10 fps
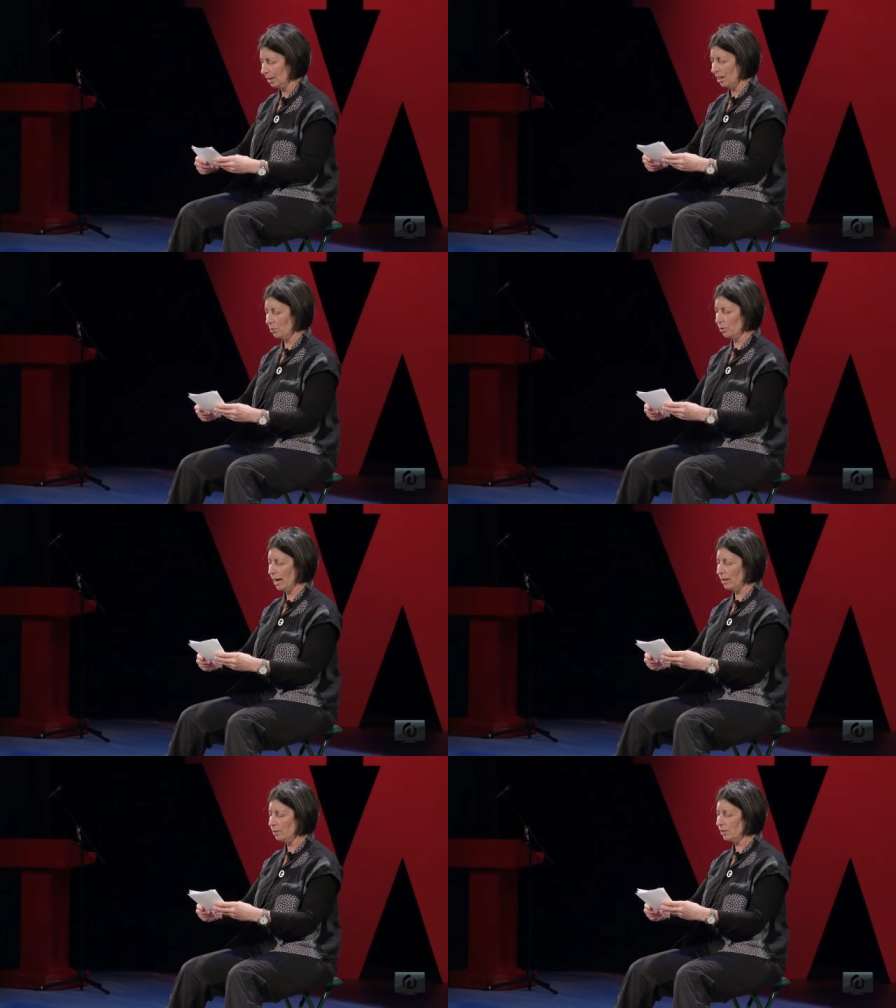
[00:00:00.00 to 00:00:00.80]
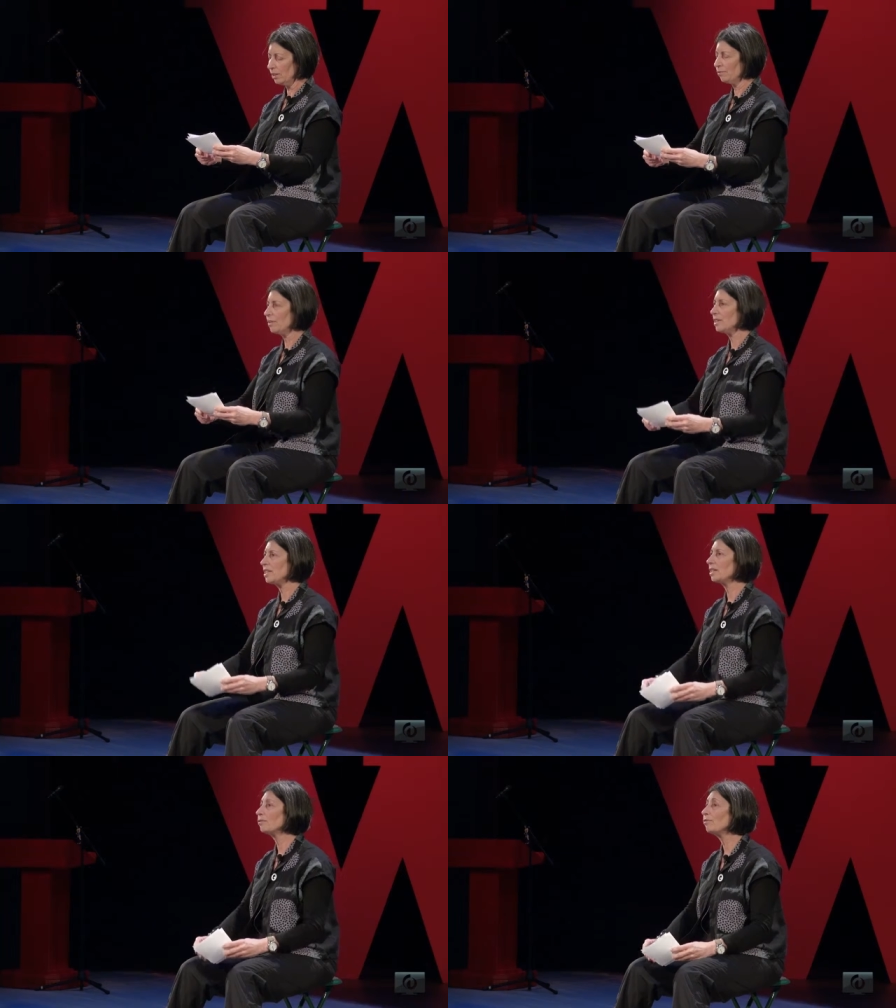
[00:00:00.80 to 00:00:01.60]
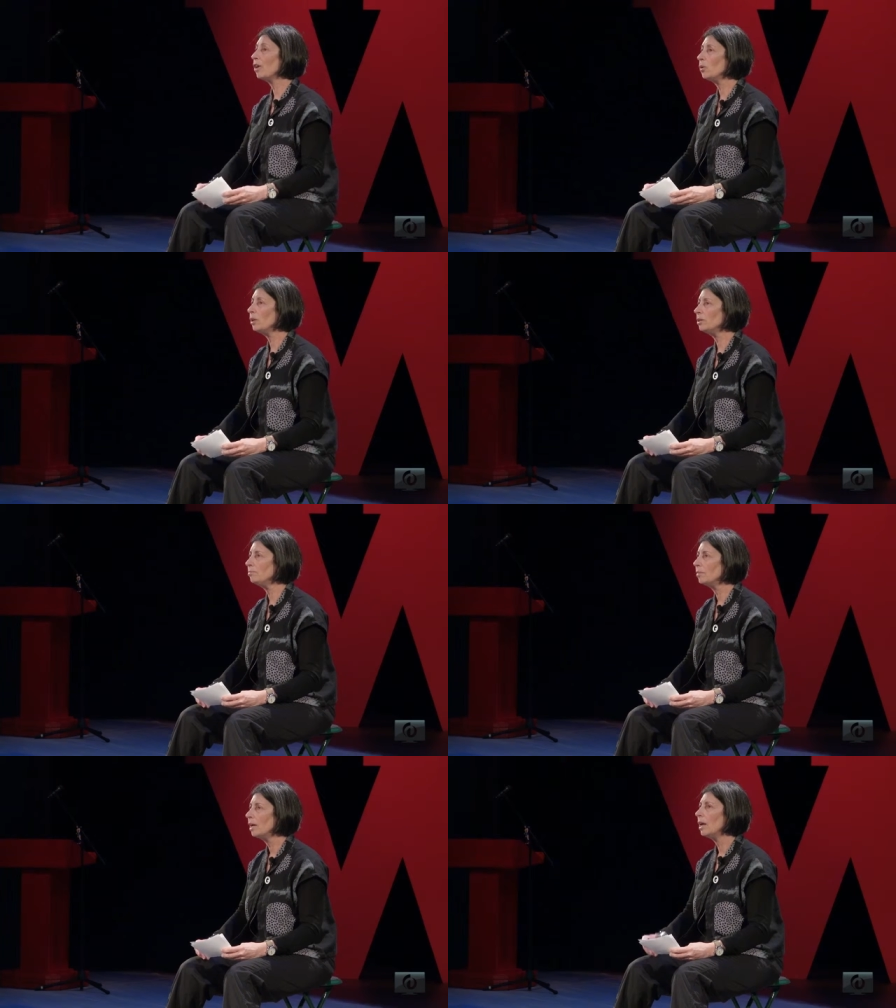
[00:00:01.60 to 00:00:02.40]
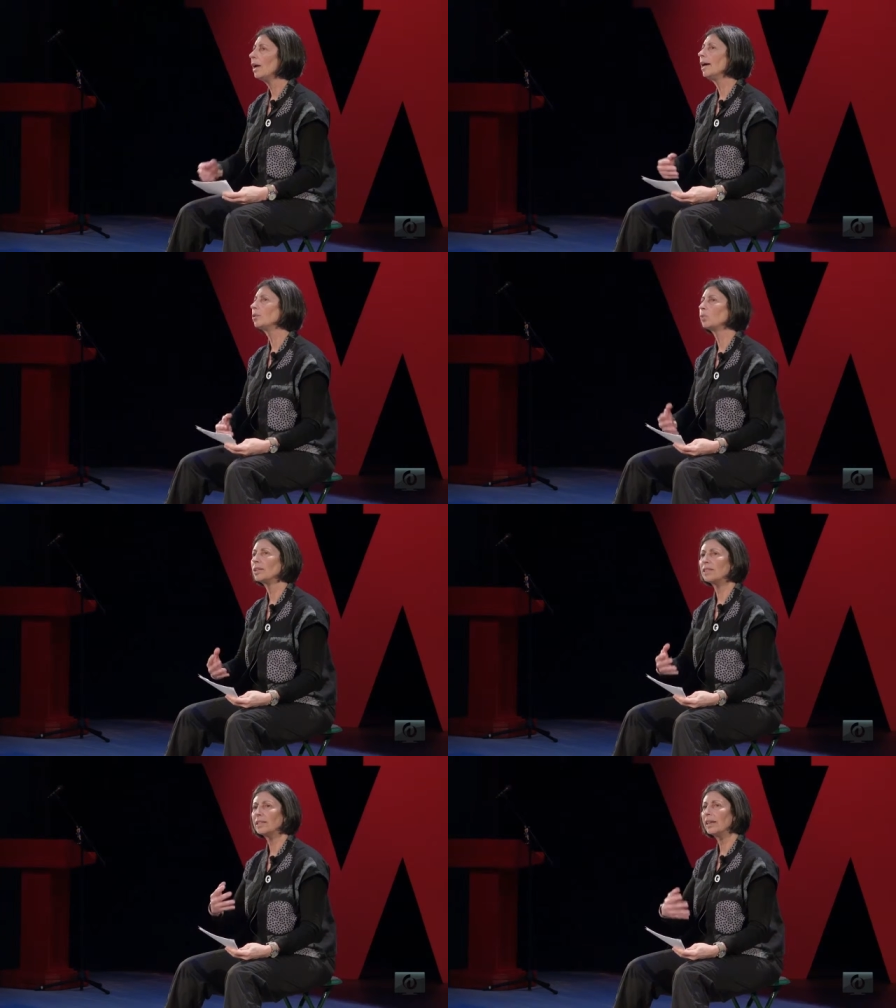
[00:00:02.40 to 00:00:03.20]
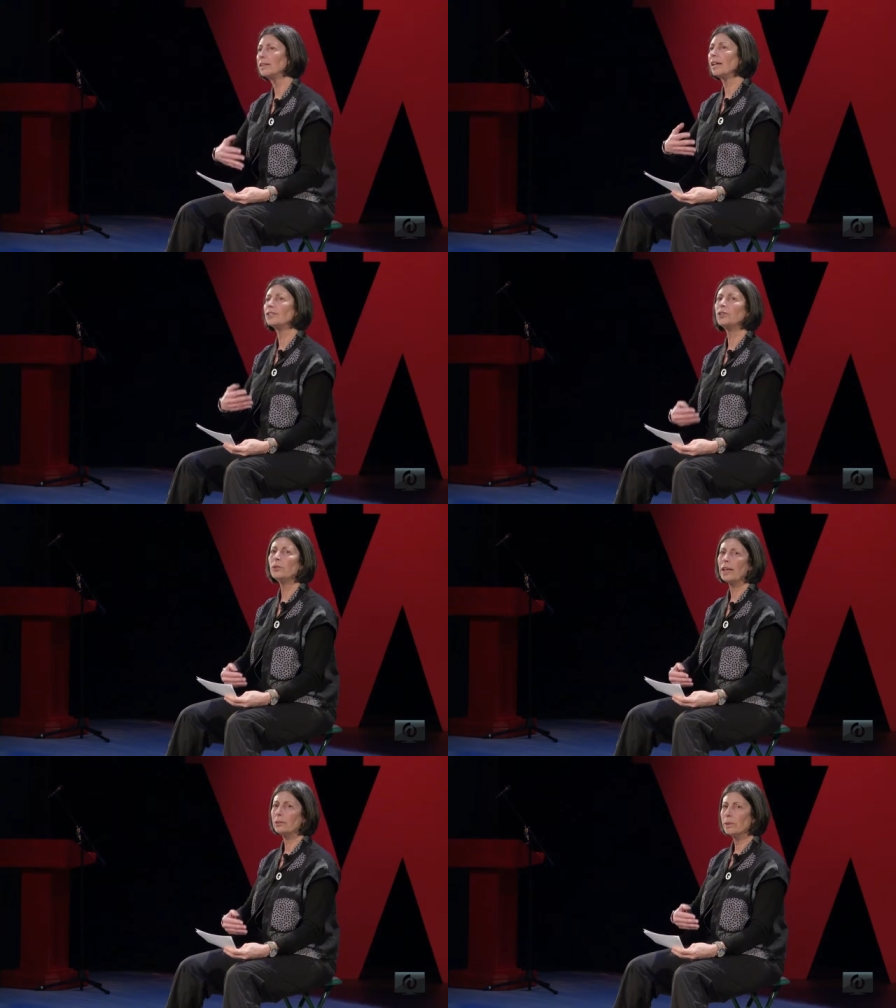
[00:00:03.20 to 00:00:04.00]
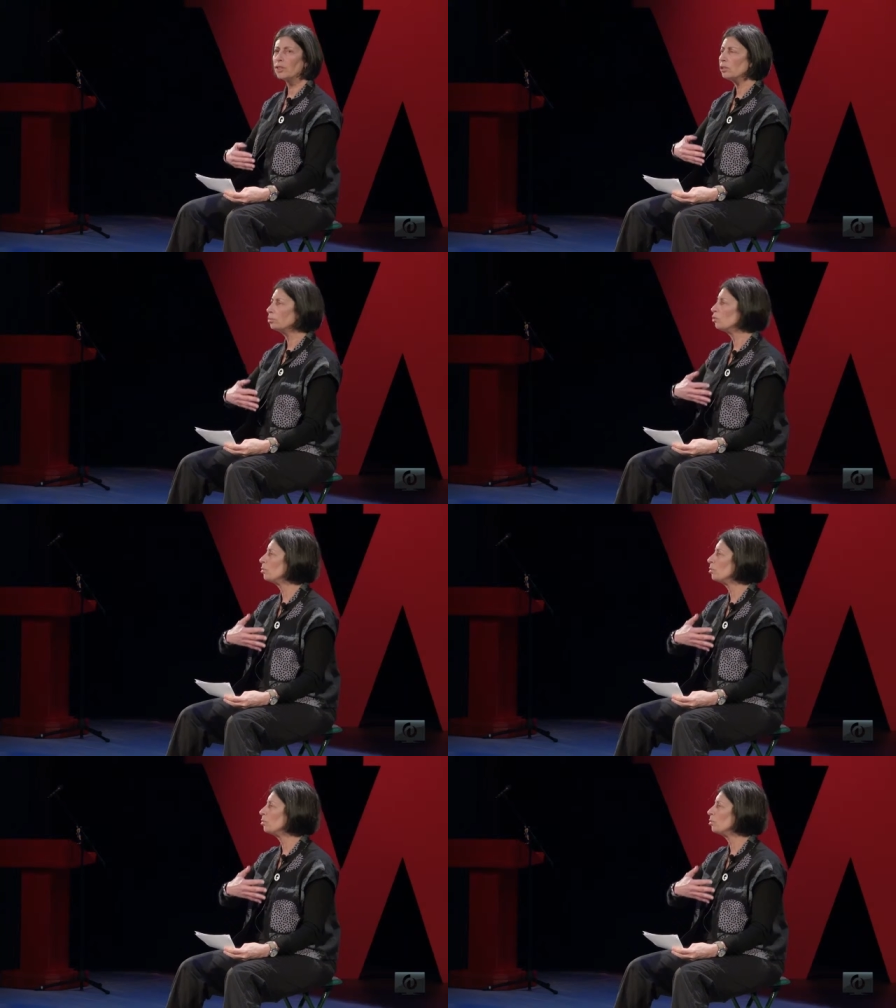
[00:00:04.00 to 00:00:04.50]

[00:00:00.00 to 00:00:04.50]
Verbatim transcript: Come around to facing forward. And once again, let's do that original